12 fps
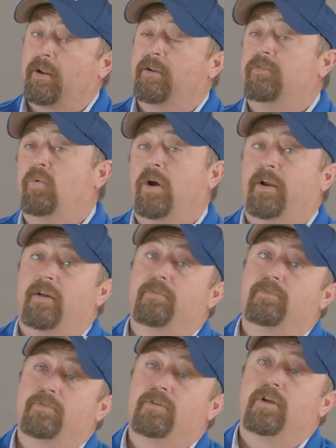to where to,
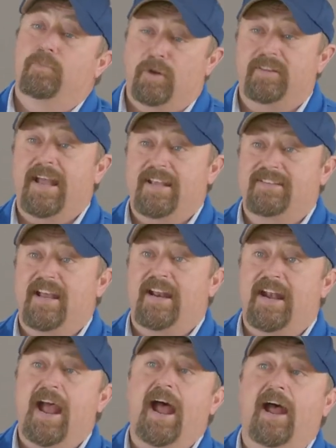to put that
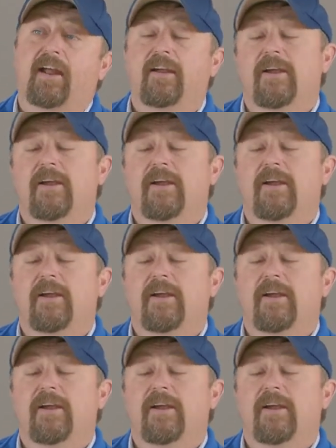setting at.